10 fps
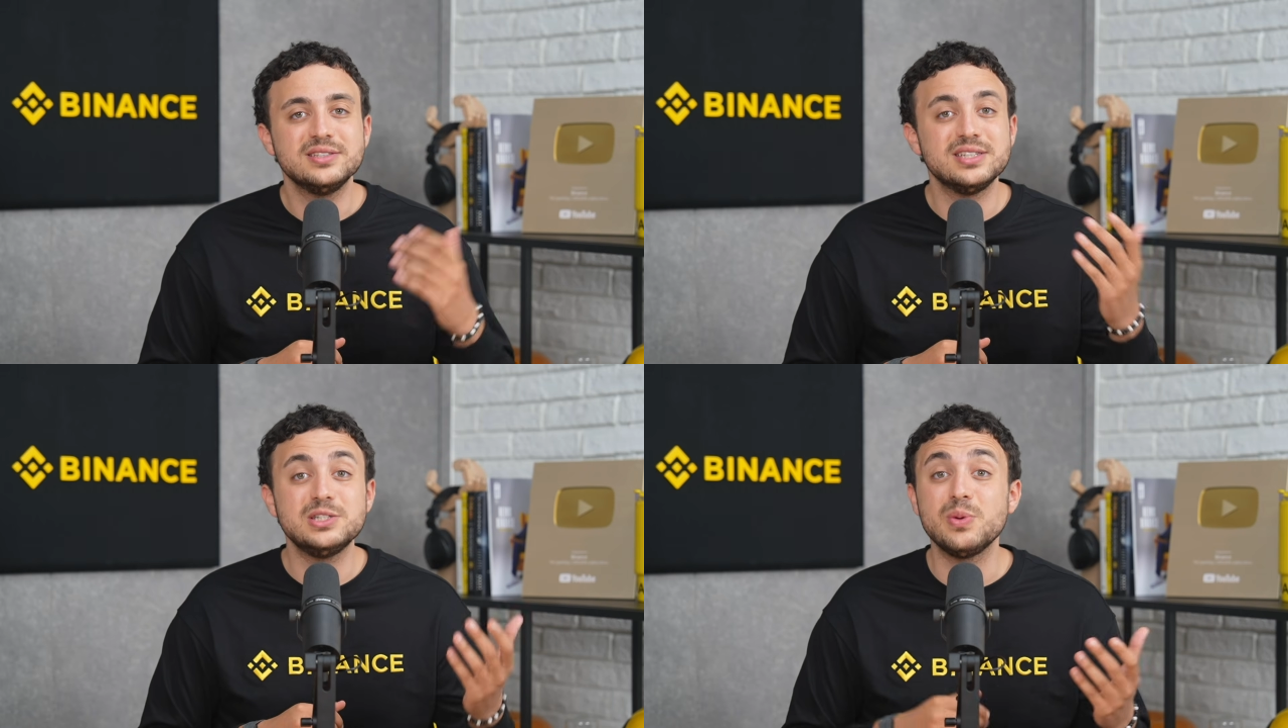
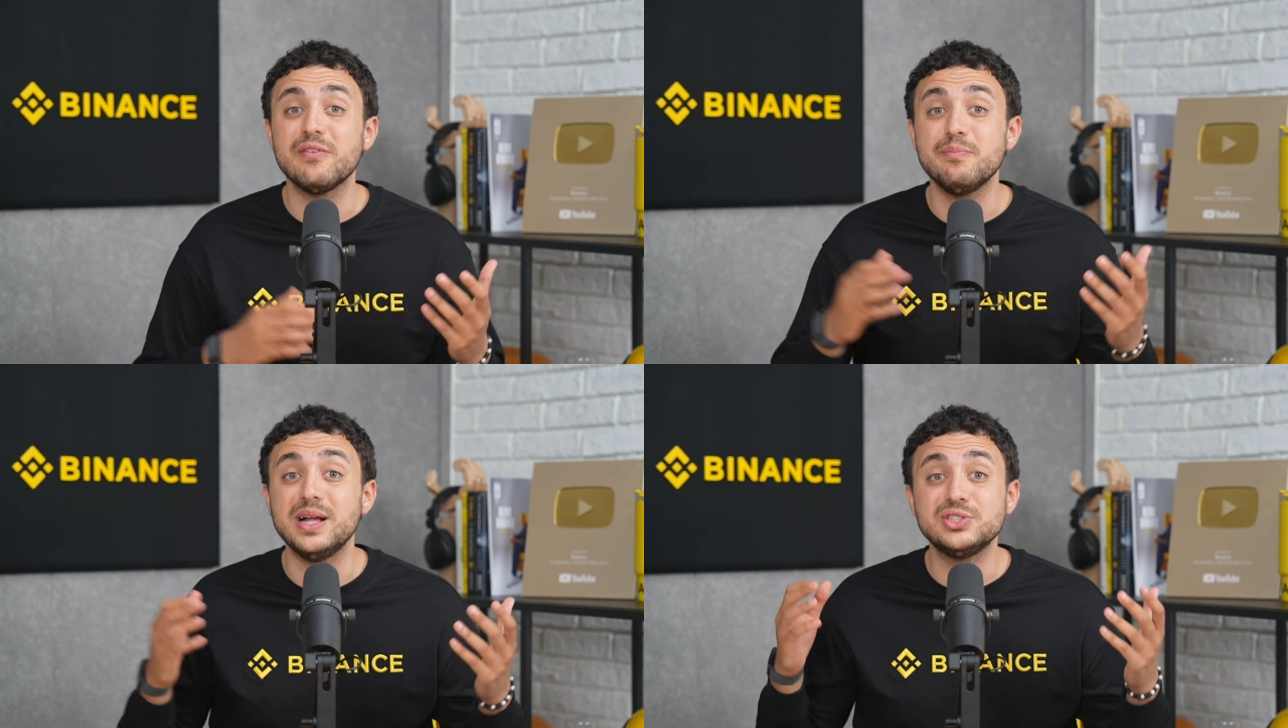since we
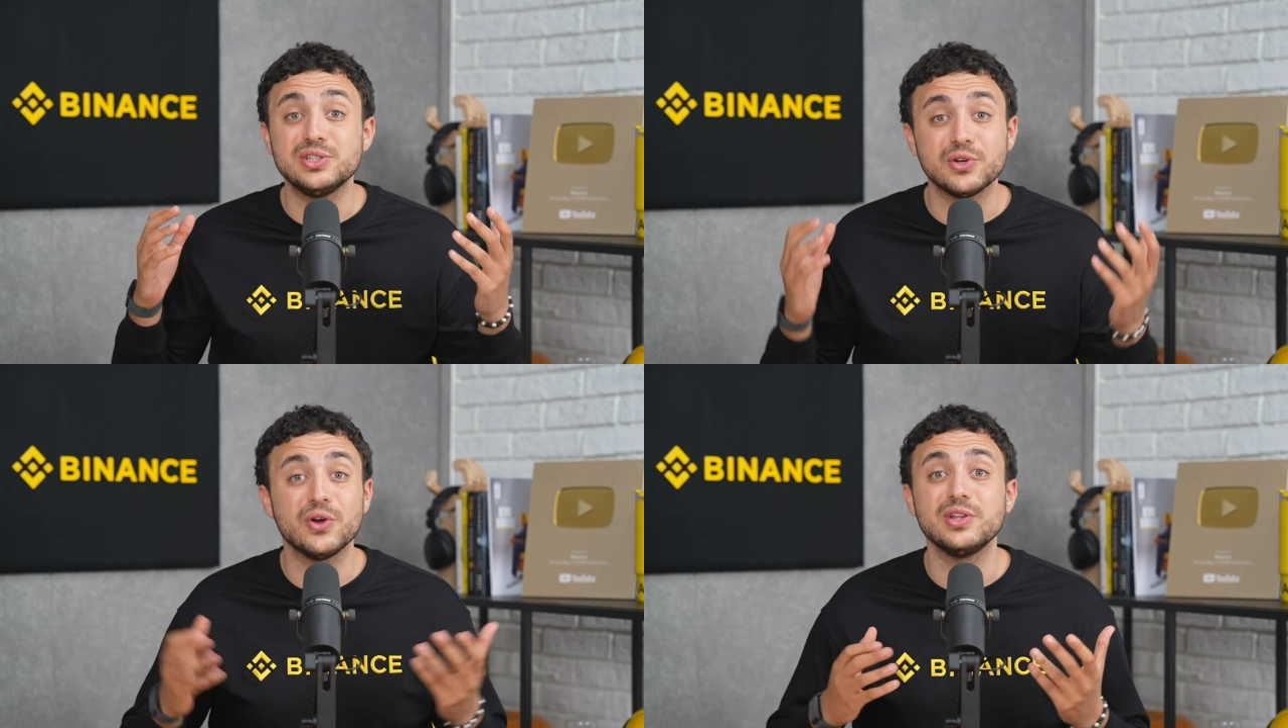have
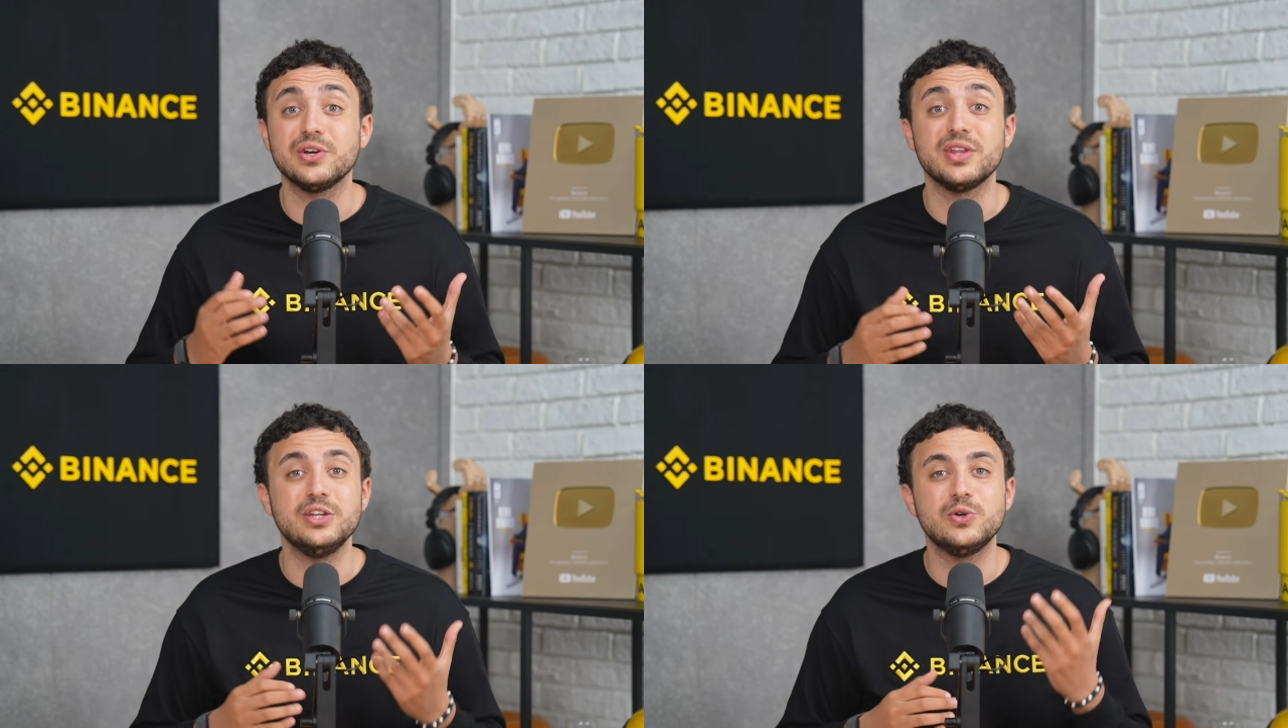mentioned
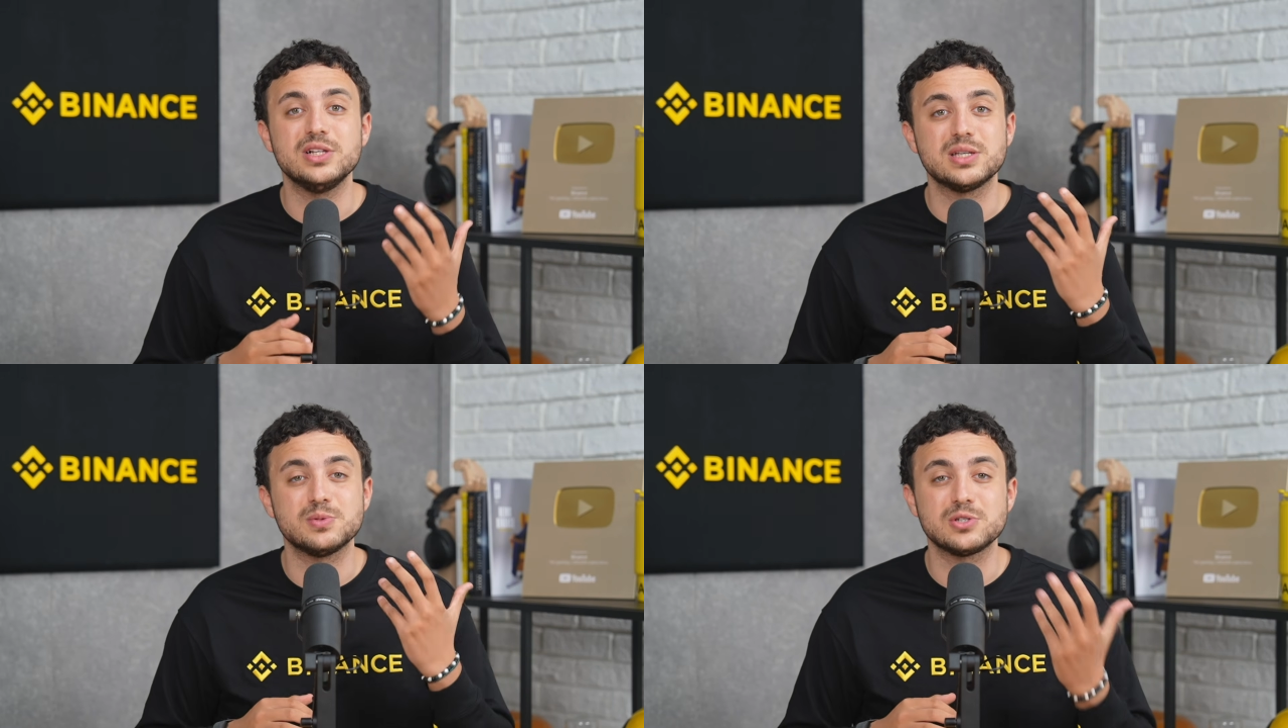earlier that you
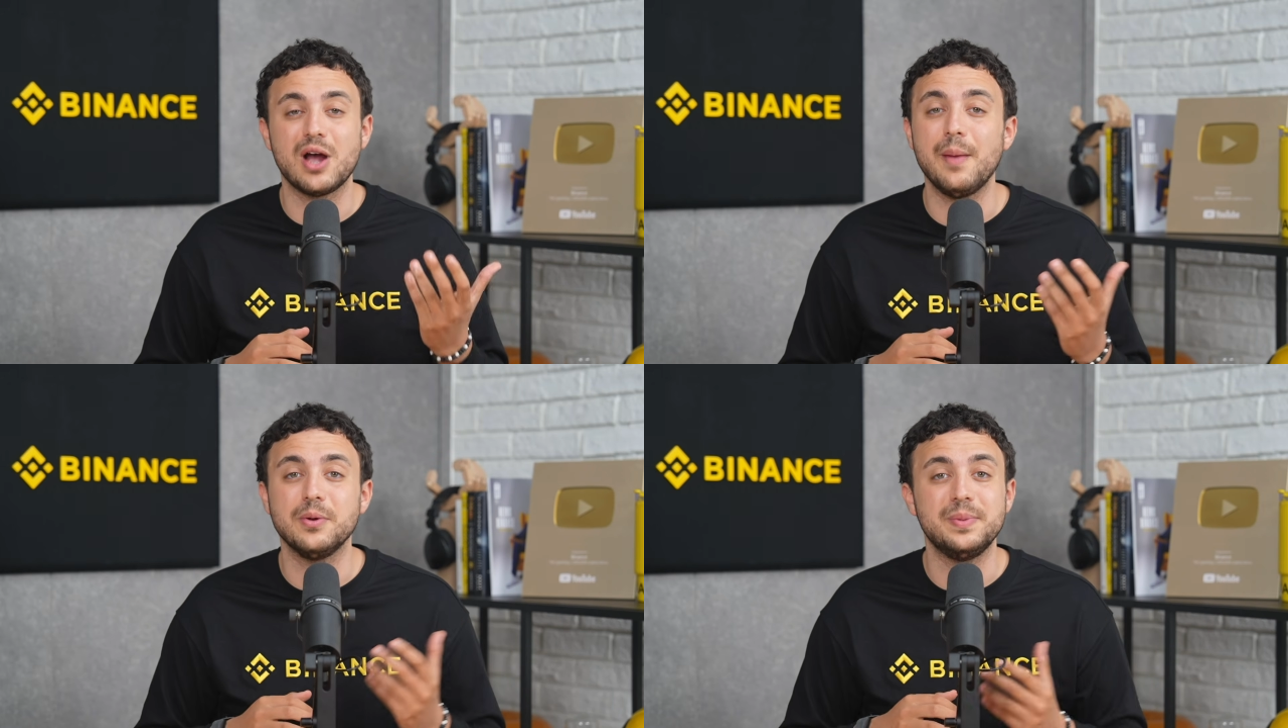can
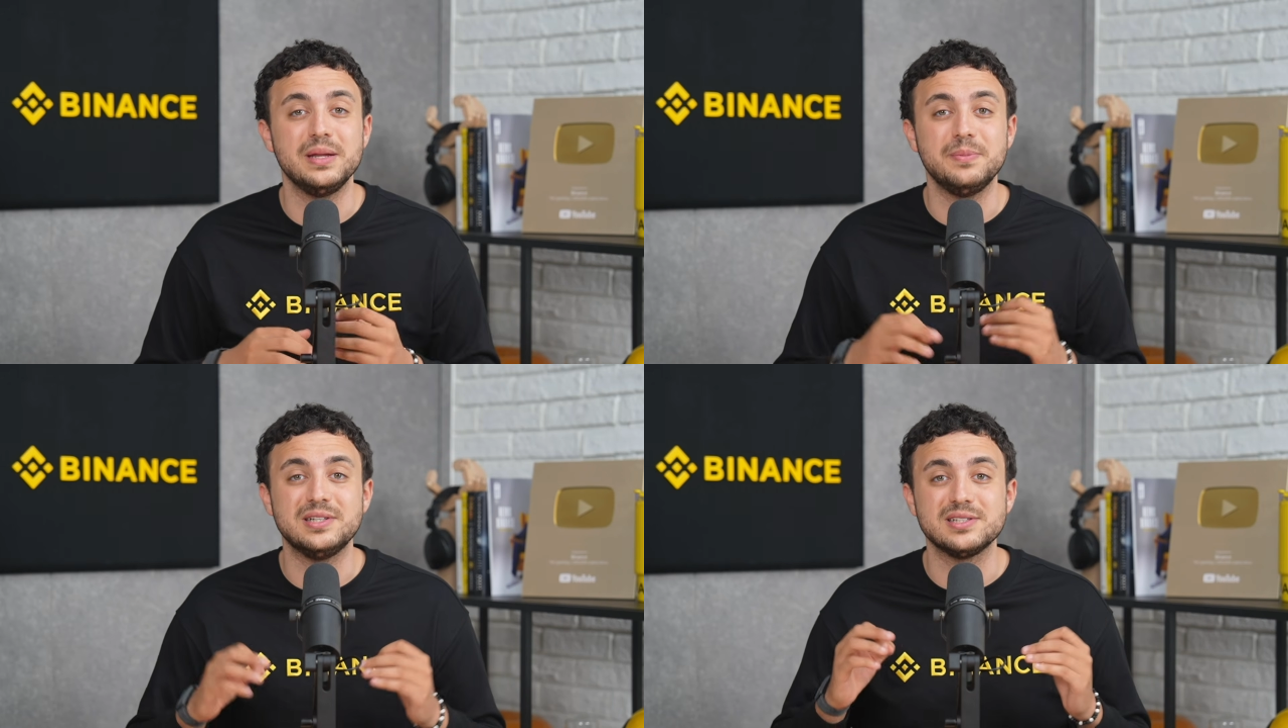subscribe your
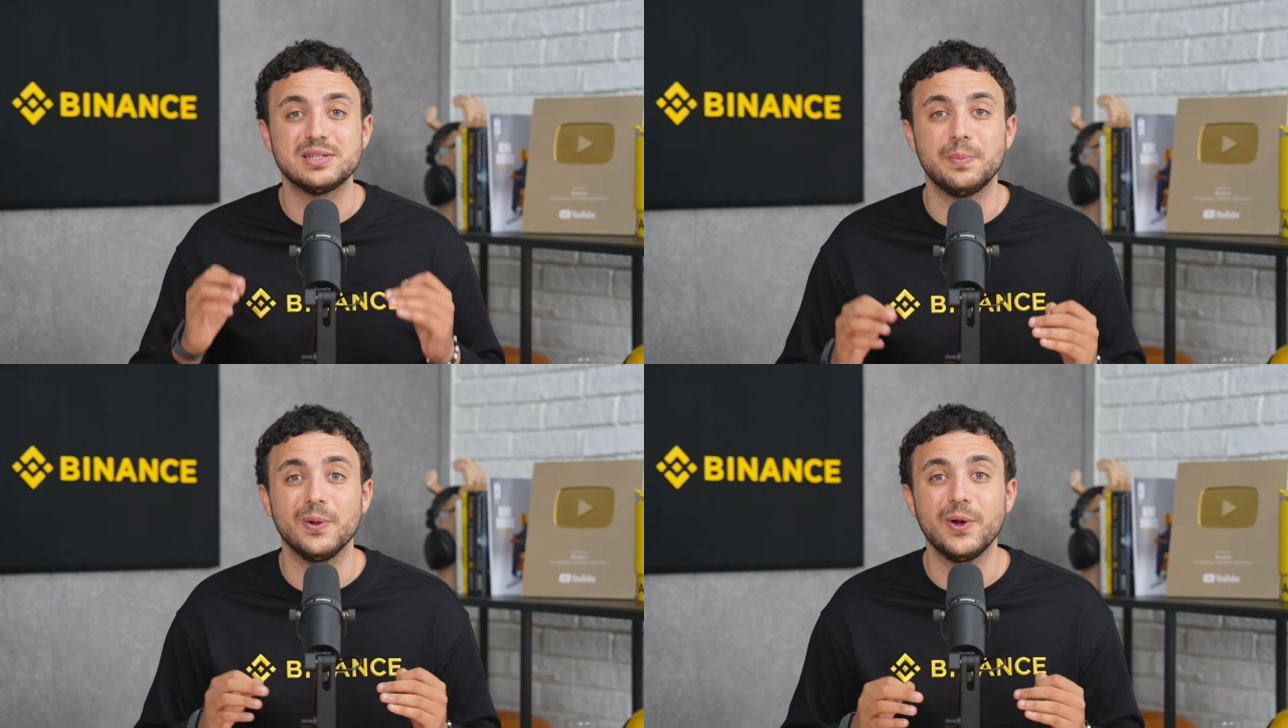BNB to
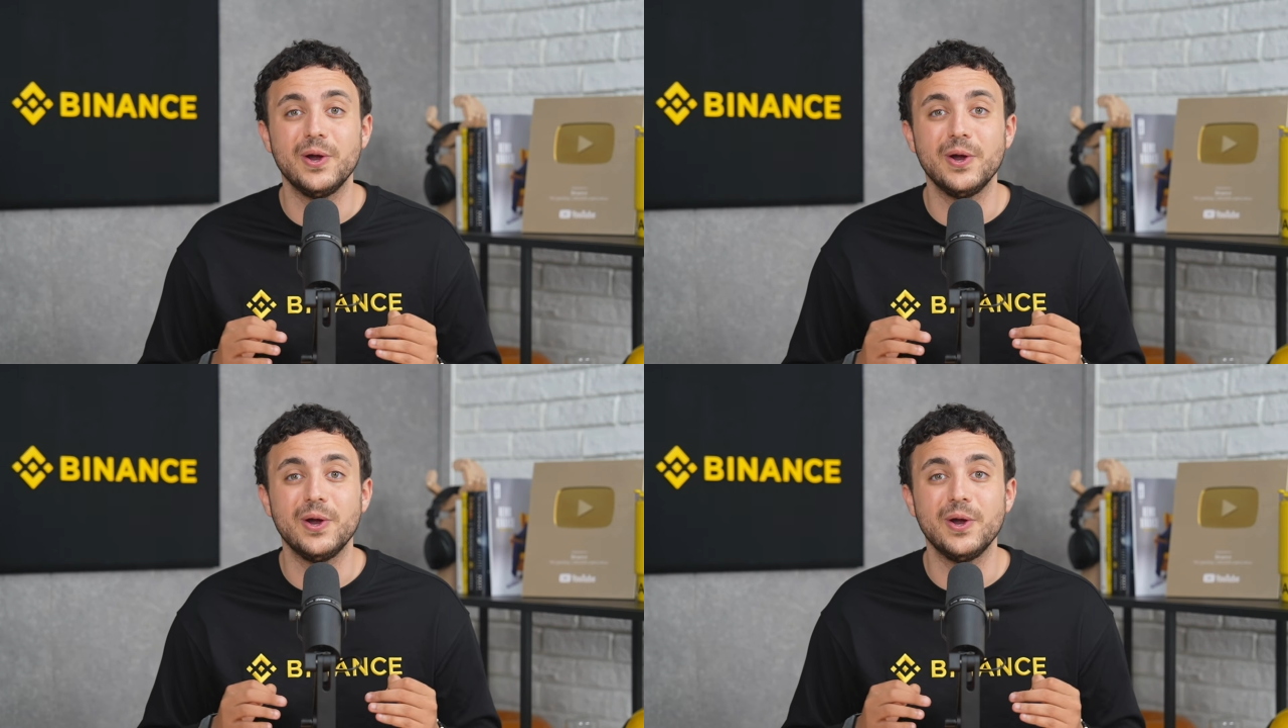Simple